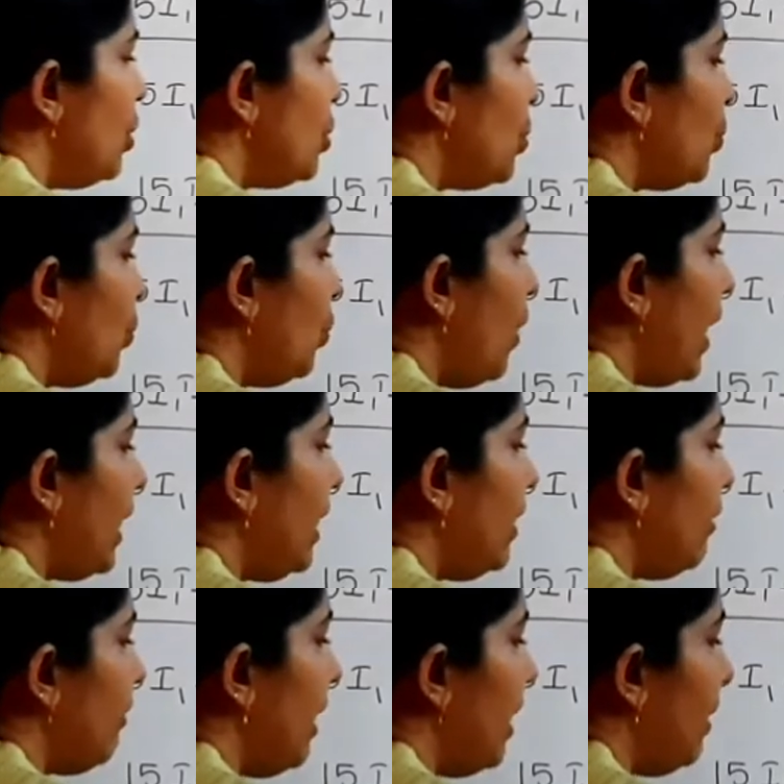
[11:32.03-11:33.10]
2i
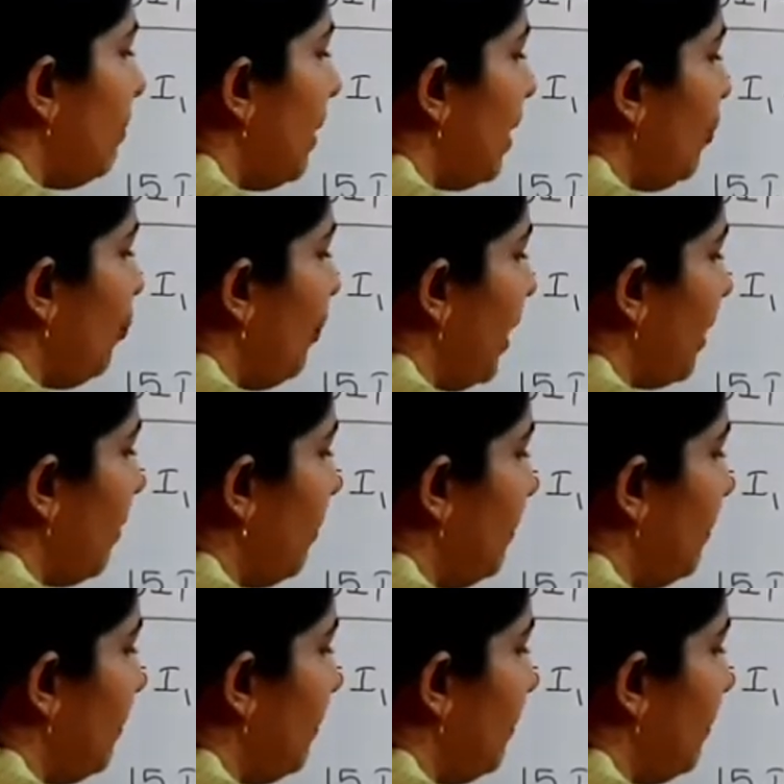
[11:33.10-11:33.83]
divided by 5.